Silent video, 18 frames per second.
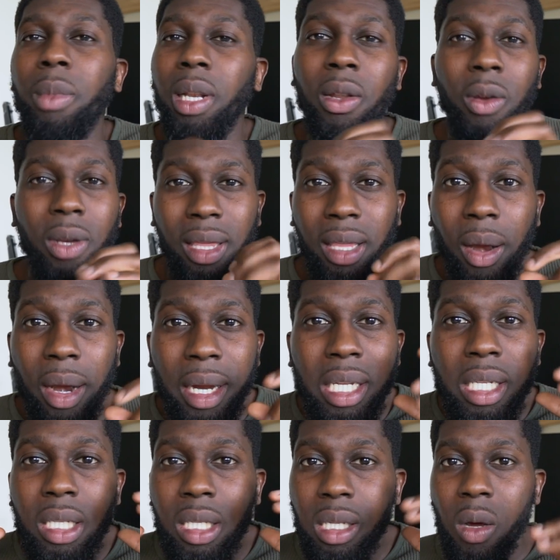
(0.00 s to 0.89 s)
look, there are
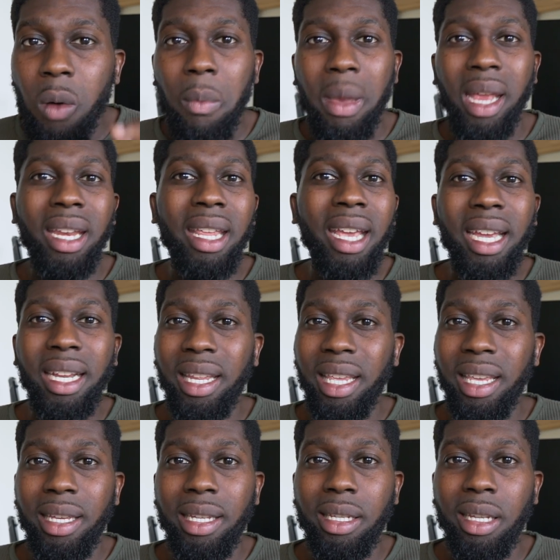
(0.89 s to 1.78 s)
so many
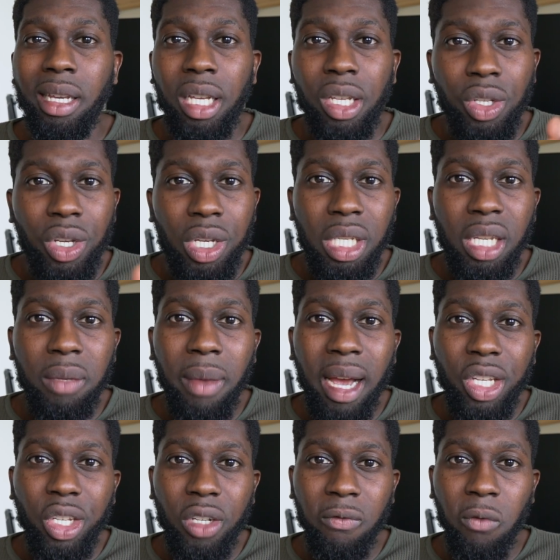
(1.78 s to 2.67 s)
ideas. Just
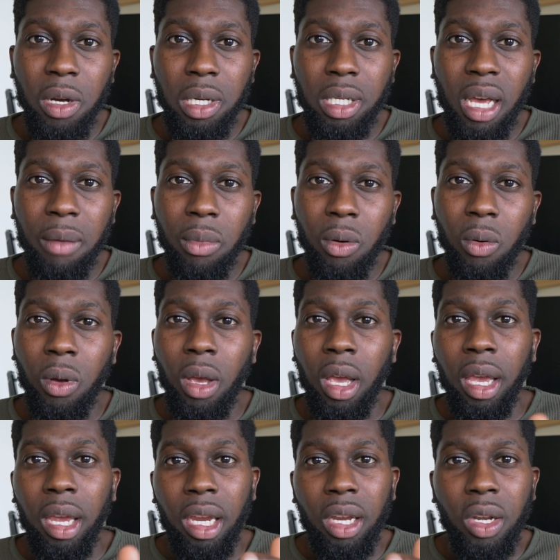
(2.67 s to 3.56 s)
imagine, for example,
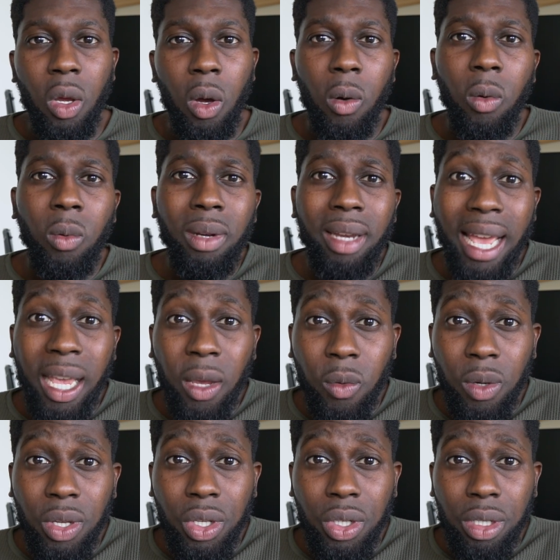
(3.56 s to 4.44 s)
in your own
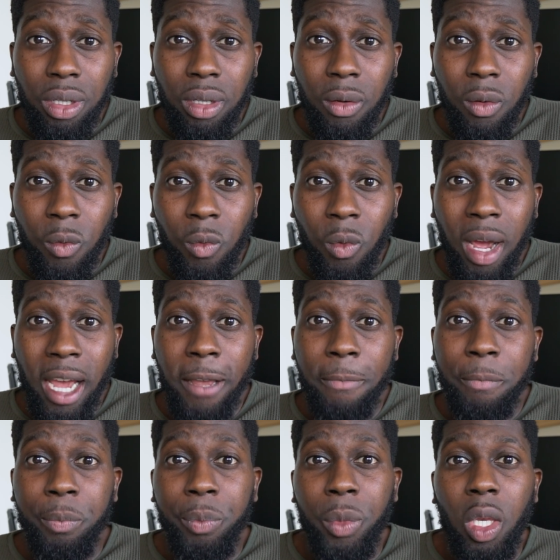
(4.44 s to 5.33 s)
language,
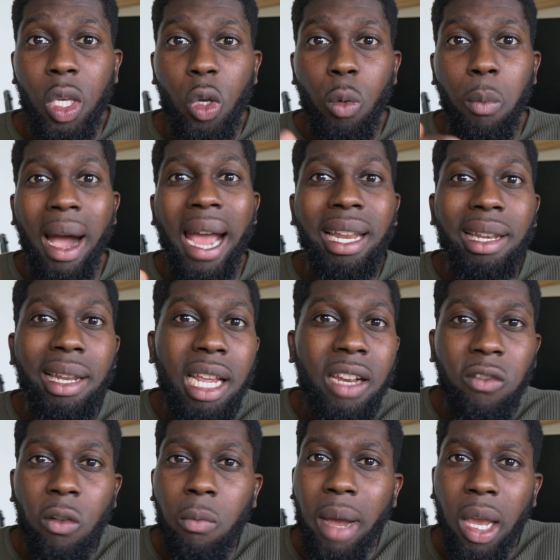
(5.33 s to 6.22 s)
right? You might
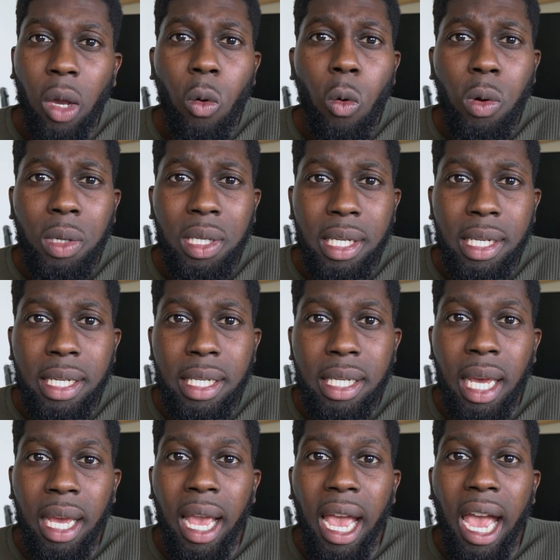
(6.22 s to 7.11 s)
learn from my
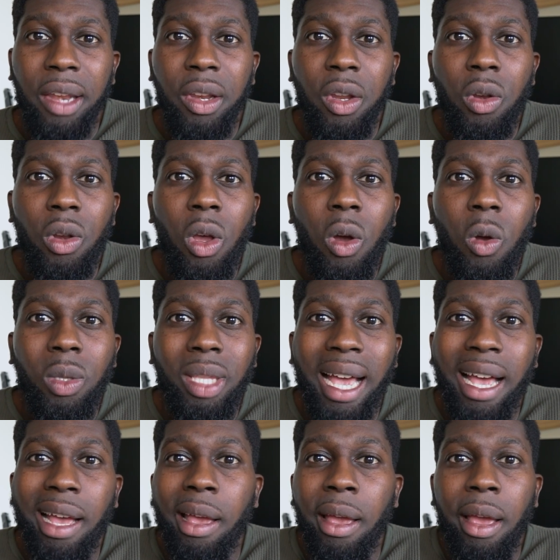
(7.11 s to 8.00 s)
courses and you know
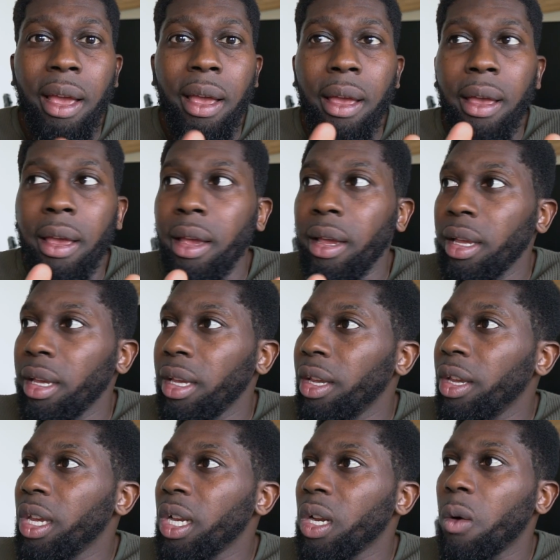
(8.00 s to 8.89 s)
that,
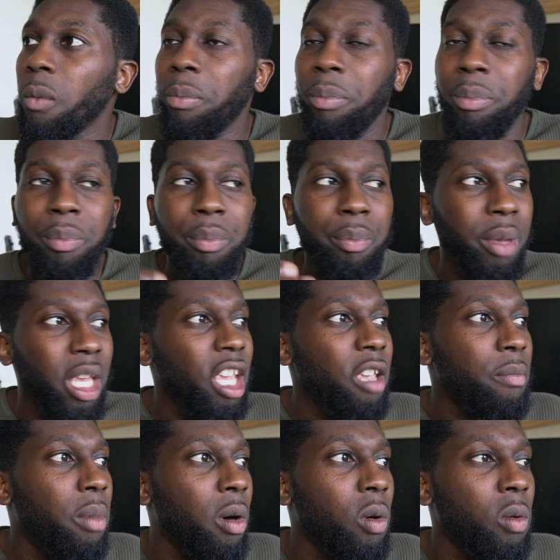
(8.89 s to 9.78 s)
you know,
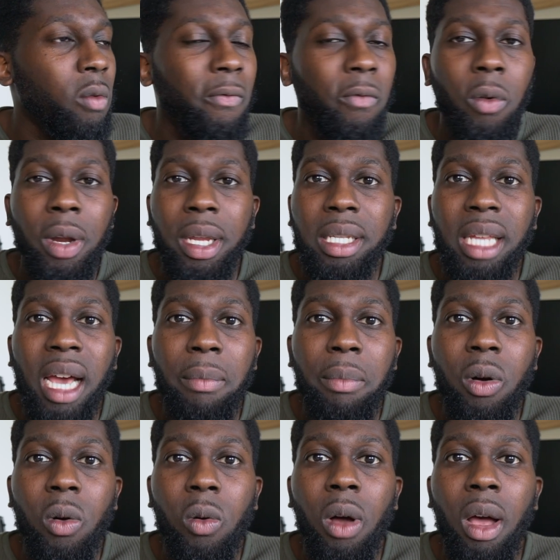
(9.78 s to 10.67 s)
people, for
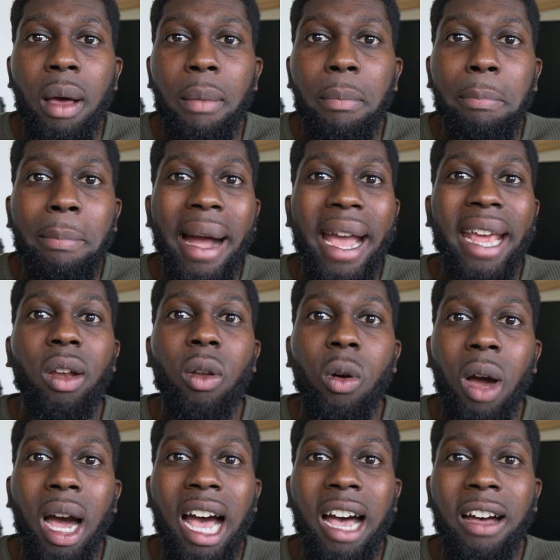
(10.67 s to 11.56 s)
example, might
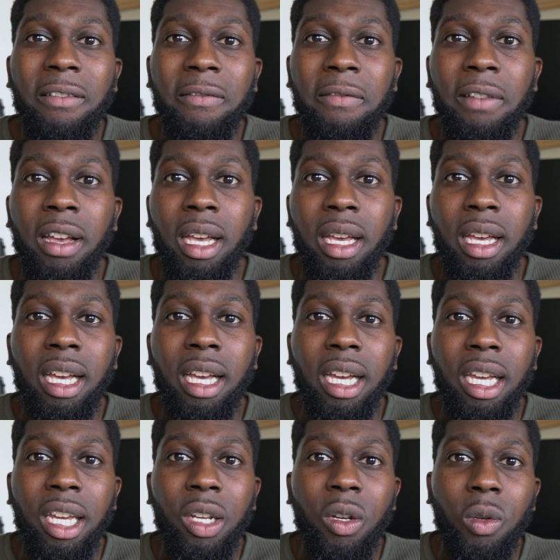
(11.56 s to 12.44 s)
not have,
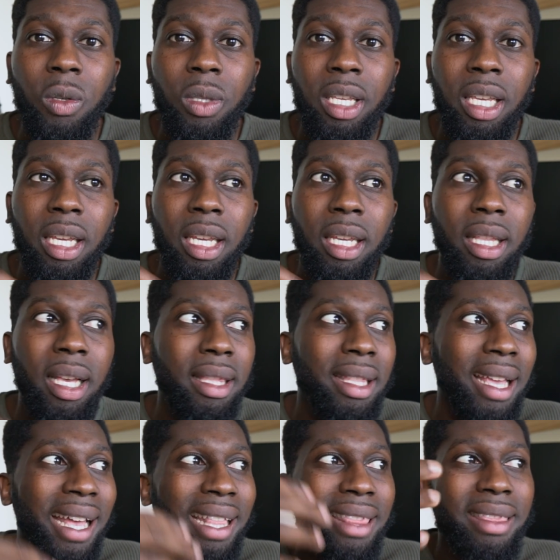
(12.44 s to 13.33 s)
you know,
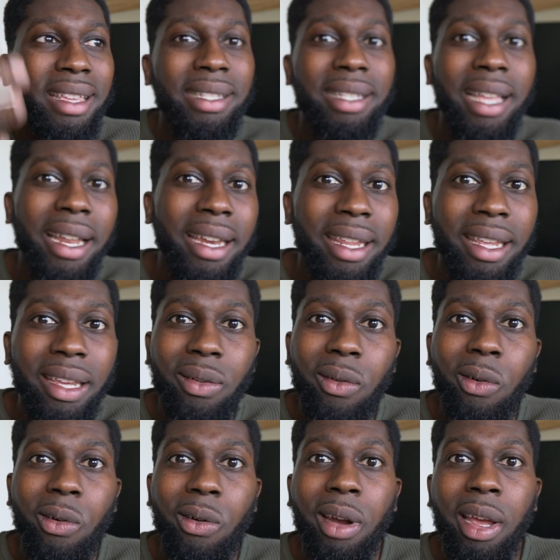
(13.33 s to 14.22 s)
the understanding
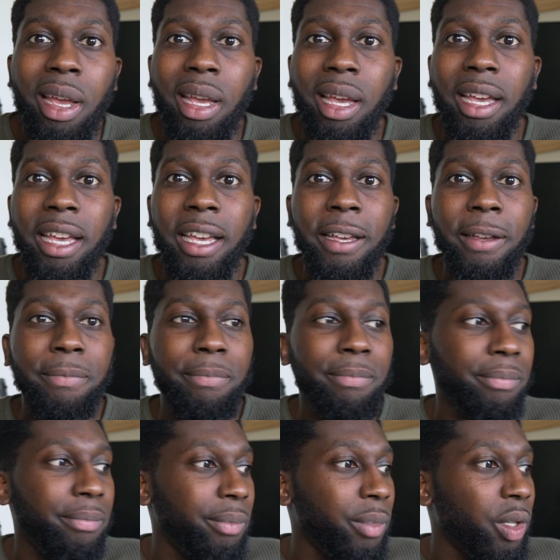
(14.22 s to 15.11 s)
or,
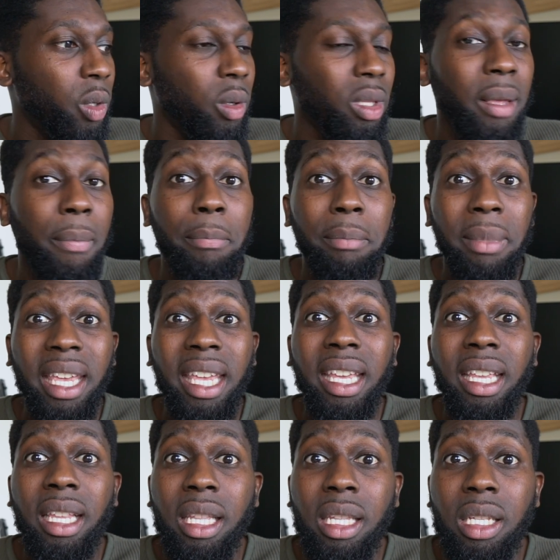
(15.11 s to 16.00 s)
you know, the
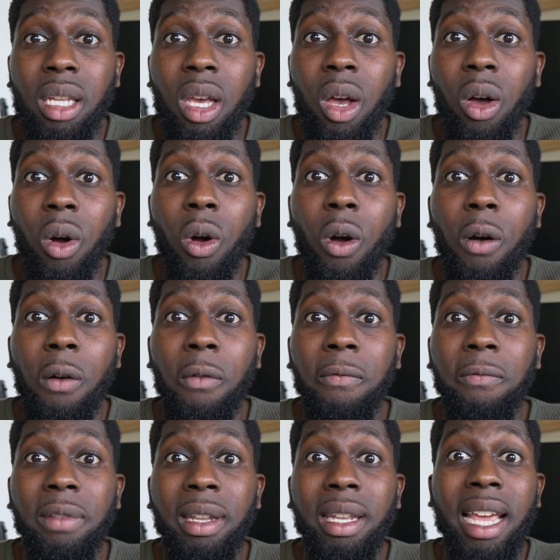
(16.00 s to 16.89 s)
means
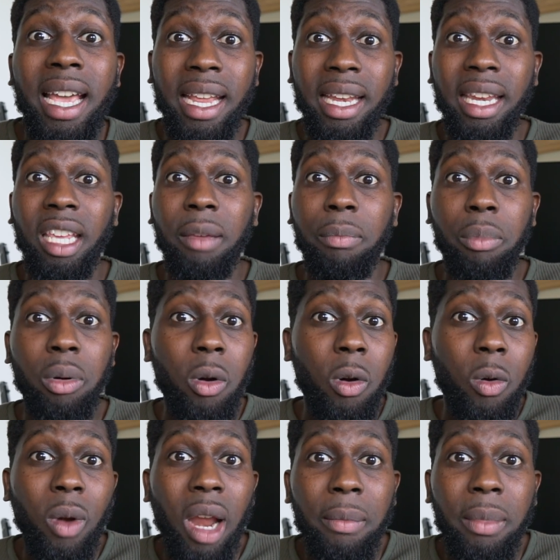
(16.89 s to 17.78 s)
of learning
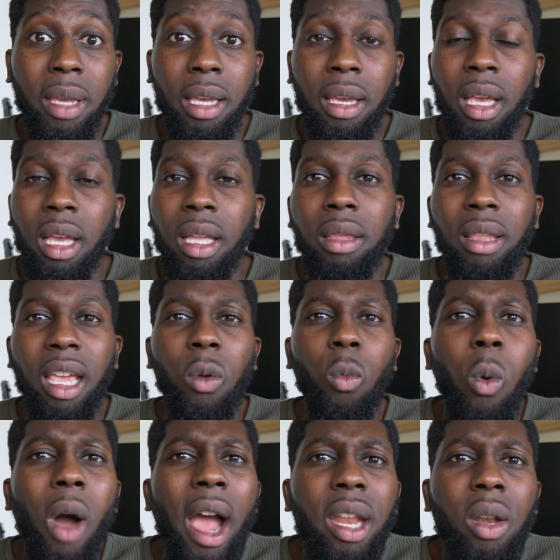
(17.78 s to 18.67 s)
programming,
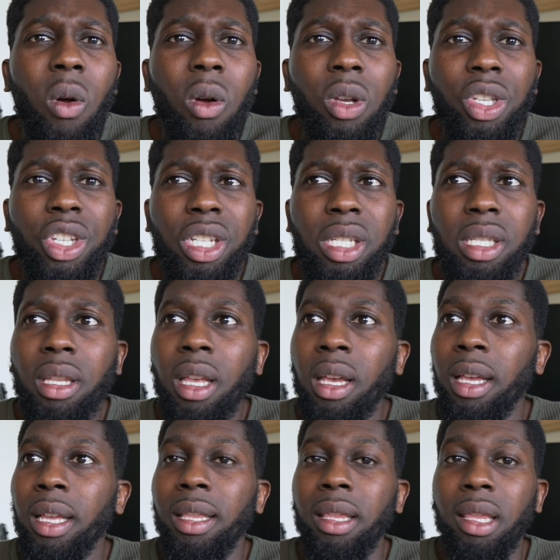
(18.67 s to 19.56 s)
then why not just
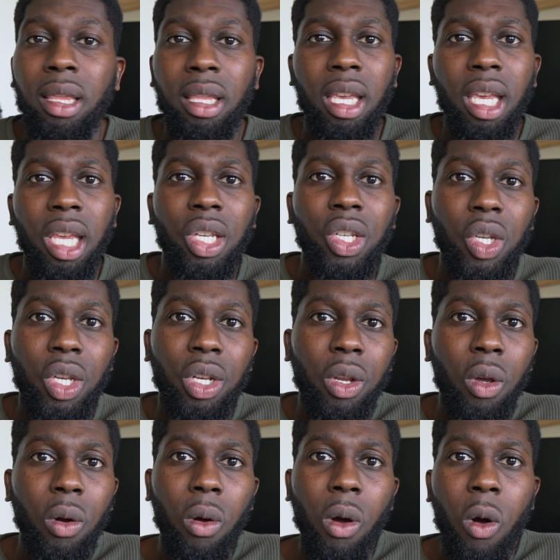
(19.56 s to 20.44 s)
teach in
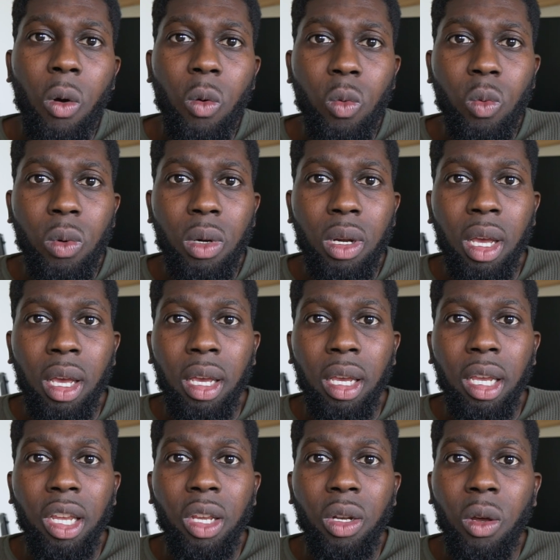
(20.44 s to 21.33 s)
your own,
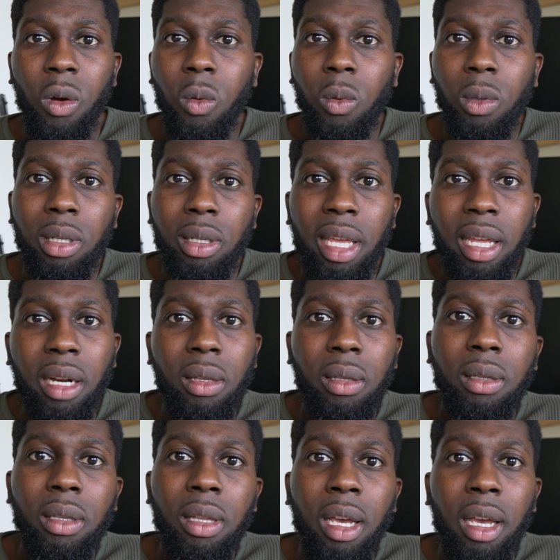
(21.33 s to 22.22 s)
you know,
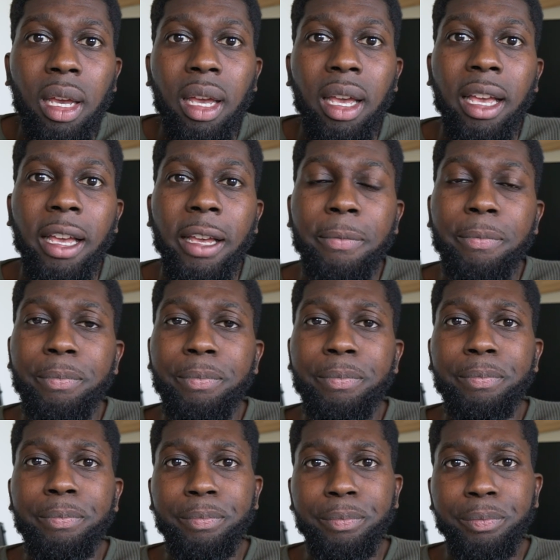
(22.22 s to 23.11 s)
little
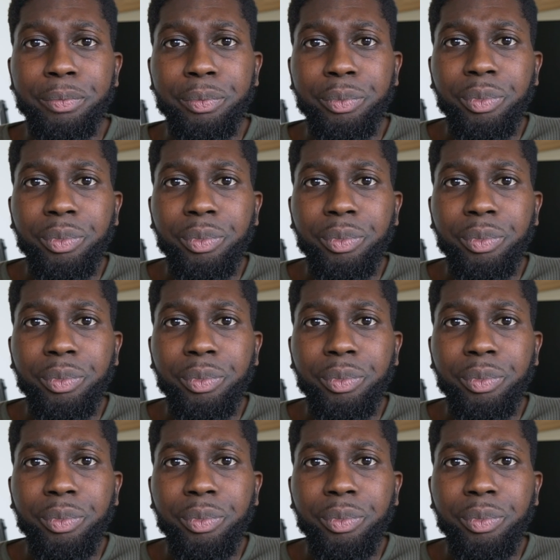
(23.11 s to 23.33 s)
area,